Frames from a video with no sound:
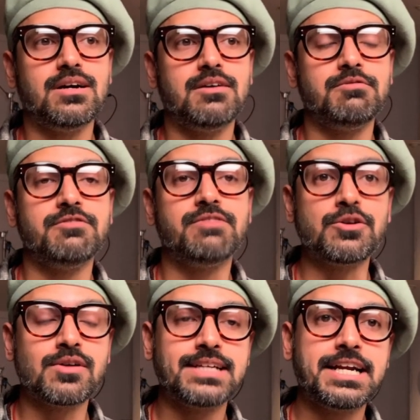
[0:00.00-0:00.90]
we found
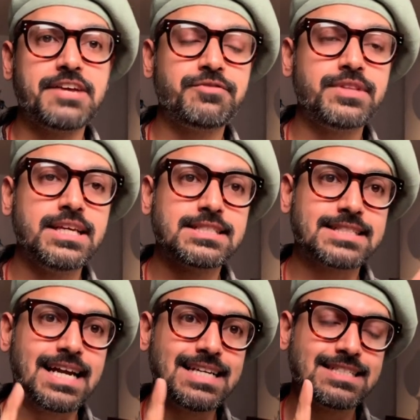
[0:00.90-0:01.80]
out that if the
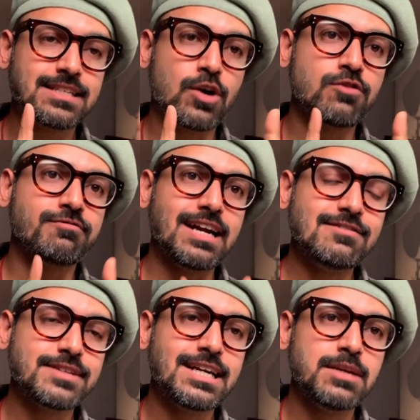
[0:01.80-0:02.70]
size is around
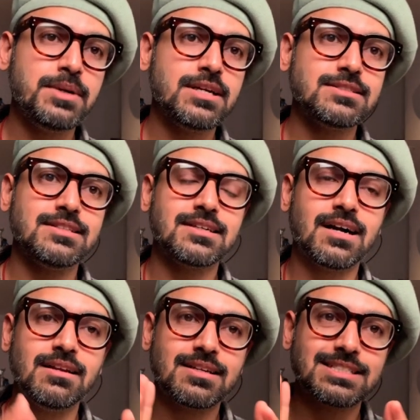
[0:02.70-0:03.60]
5 centimeters, then the
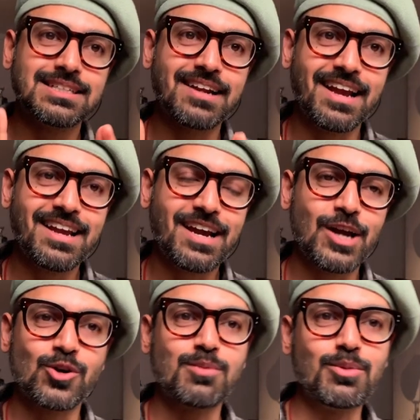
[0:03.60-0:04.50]
color is gray and
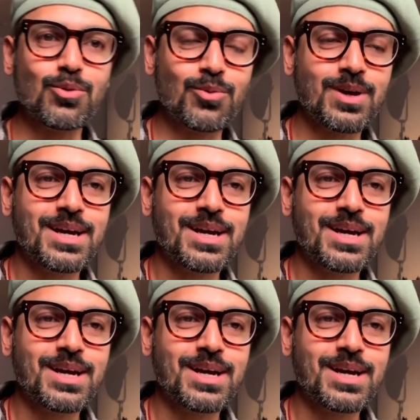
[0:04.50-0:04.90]
not blue.